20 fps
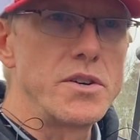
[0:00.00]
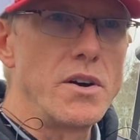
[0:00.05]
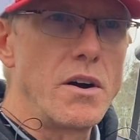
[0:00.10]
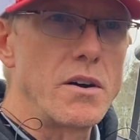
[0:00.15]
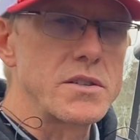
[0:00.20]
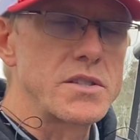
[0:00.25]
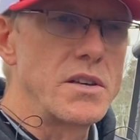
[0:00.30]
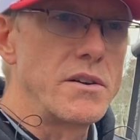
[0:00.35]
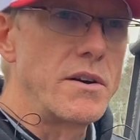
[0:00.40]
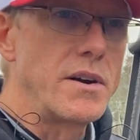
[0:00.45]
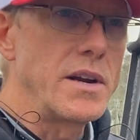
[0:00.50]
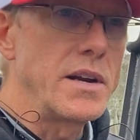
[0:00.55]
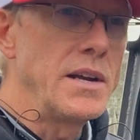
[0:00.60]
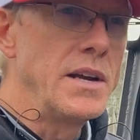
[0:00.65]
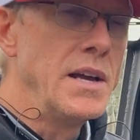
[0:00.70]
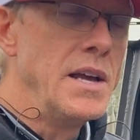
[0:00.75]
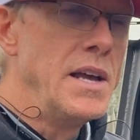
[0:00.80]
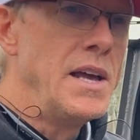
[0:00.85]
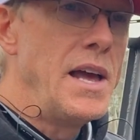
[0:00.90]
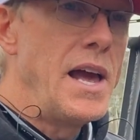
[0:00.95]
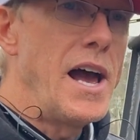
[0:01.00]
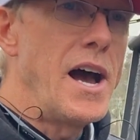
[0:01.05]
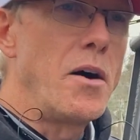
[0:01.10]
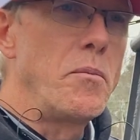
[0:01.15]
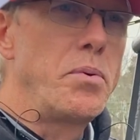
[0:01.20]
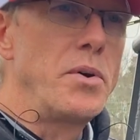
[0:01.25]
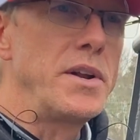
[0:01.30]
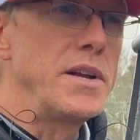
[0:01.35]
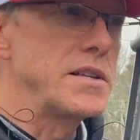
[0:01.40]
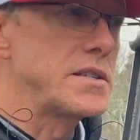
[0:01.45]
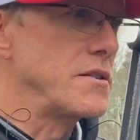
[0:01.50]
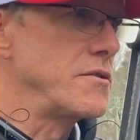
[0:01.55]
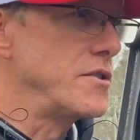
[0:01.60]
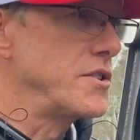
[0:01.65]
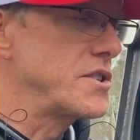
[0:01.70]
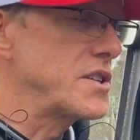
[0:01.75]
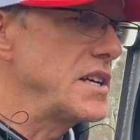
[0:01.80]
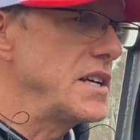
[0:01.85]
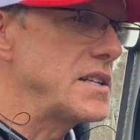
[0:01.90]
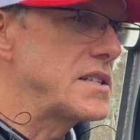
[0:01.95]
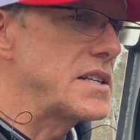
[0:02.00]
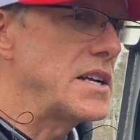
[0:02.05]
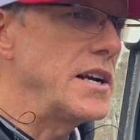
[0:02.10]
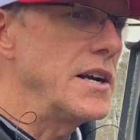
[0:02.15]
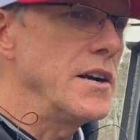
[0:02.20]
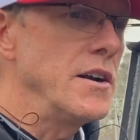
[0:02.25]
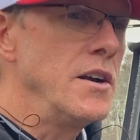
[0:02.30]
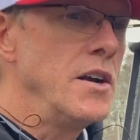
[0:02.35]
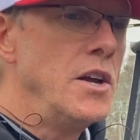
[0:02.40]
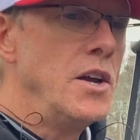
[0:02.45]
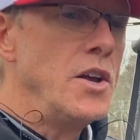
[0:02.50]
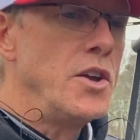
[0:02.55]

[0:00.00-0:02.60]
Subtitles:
your auxiliary output is on your skid steer.